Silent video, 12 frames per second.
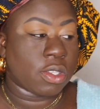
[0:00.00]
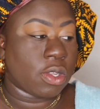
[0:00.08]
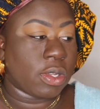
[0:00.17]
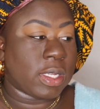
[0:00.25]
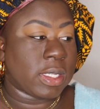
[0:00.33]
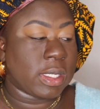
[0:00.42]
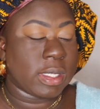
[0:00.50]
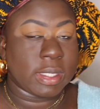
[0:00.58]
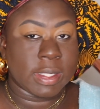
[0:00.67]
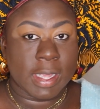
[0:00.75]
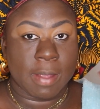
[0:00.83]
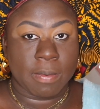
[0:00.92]
So this is
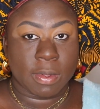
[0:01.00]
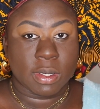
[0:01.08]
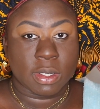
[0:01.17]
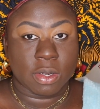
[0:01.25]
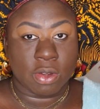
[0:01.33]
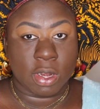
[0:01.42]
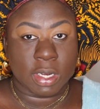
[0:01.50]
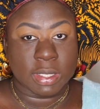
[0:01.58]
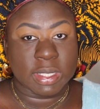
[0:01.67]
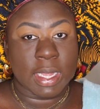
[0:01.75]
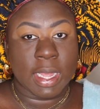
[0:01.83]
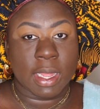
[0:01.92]
deep, the
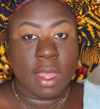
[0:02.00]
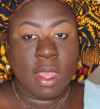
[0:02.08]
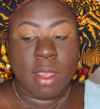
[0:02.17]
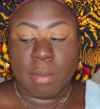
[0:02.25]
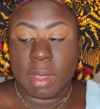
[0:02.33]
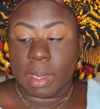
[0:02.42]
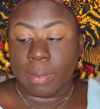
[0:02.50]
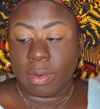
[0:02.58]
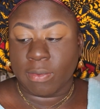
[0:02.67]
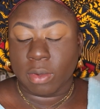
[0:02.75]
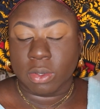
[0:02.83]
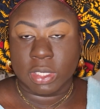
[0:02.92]
darkest that Makeup
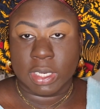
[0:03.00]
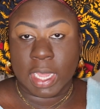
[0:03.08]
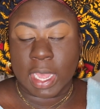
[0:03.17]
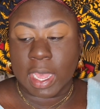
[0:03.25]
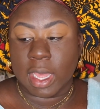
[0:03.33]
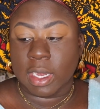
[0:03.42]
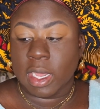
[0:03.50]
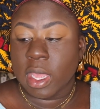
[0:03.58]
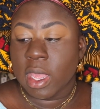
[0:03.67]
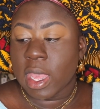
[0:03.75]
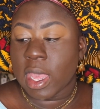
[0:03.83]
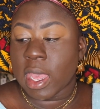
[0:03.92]
Revolution had,
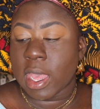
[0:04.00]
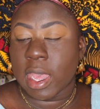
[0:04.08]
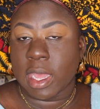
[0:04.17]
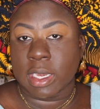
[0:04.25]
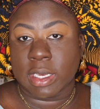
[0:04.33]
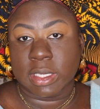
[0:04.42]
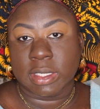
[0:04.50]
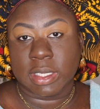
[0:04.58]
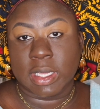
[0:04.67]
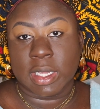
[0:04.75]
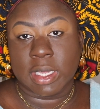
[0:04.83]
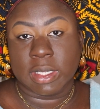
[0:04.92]
and this
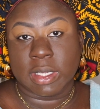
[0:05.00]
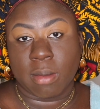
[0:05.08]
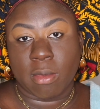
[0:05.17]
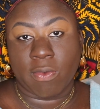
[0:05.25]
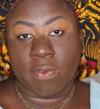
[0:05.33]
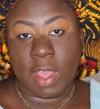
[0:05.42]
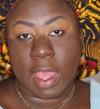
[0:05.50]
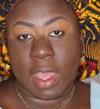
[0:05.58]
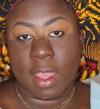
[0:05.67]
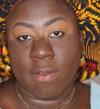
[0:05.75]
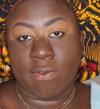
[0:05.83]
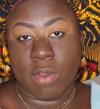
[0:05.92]
is number
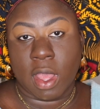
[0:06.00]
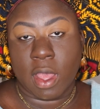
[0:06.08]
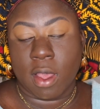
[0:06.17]
5,